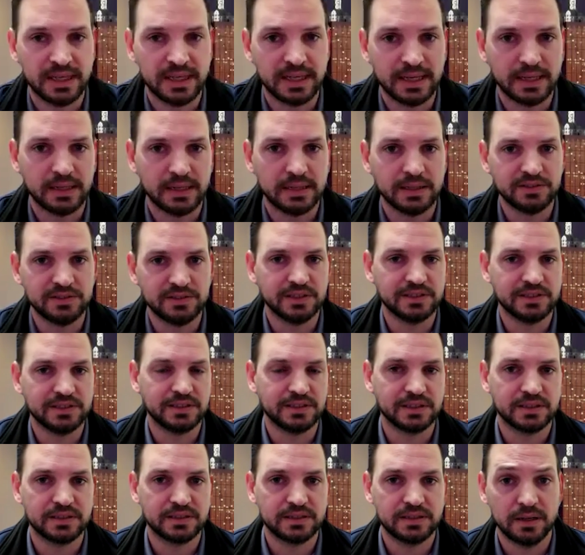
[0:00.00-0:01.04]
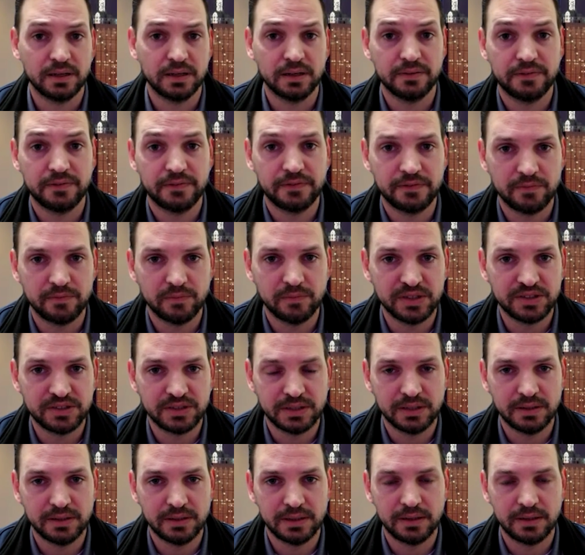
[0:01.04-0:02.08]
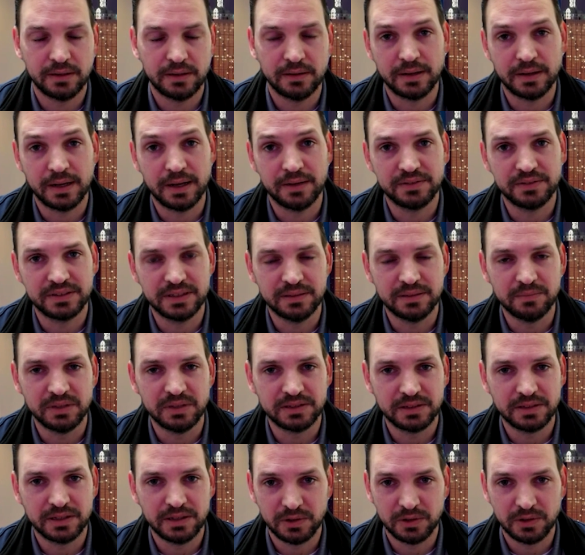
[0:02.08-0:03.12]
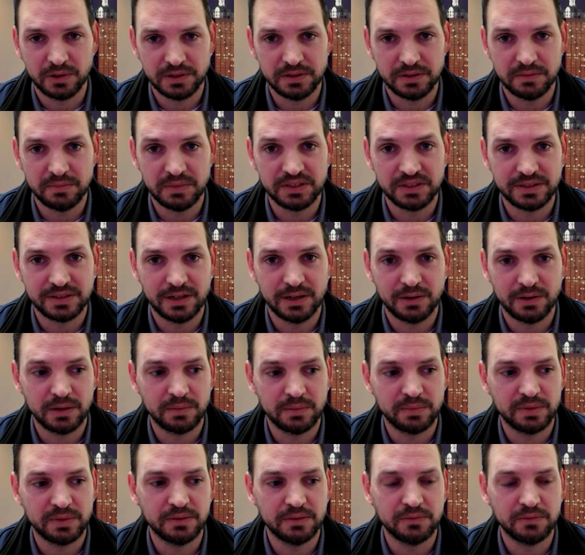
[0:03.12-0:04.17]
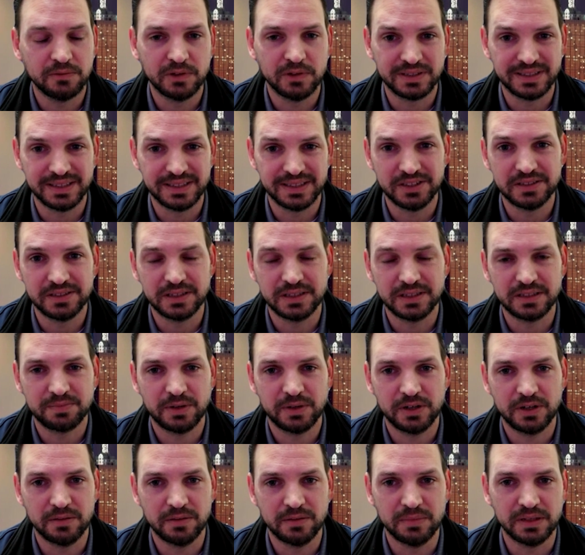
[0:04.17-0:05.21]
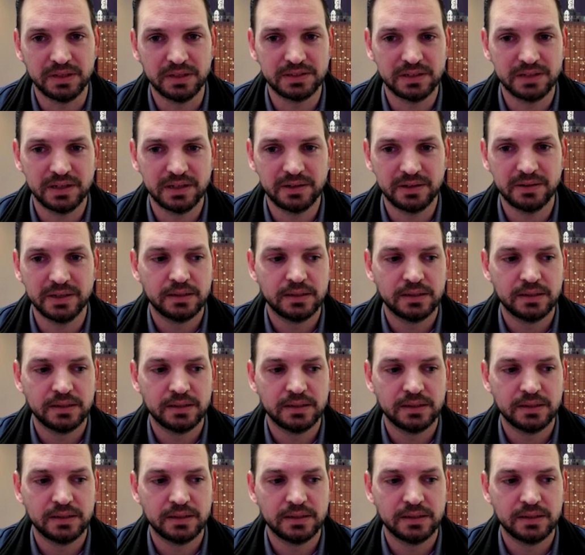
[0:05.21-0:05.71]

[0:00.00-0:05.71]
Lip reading: logistics stuff missionary, or obviously in the military you weren't doing missionary work, but was logistics part of your military career?